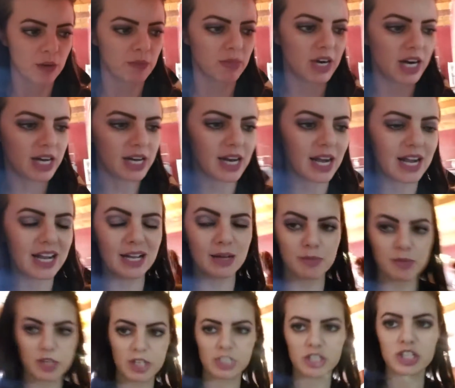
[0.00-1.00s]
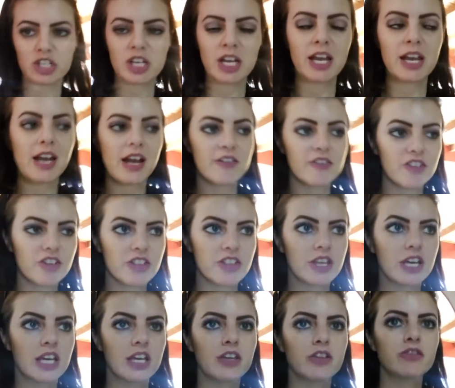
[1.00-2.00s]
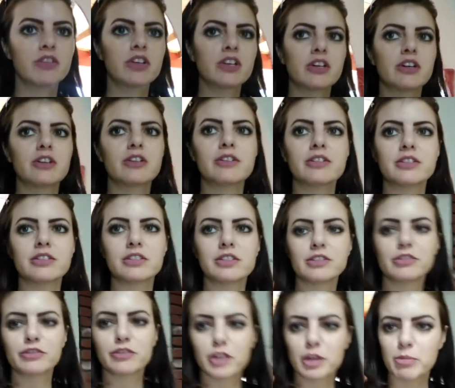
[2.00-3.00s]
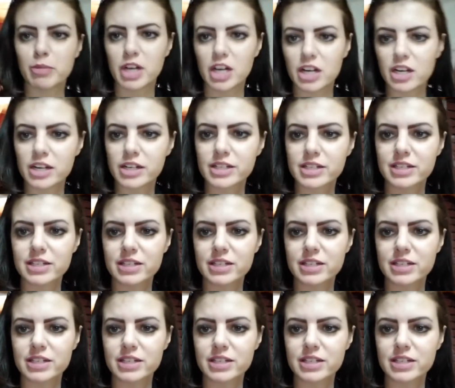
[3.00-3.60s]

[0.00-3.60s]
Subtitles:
but I appreciate everything you do for birds.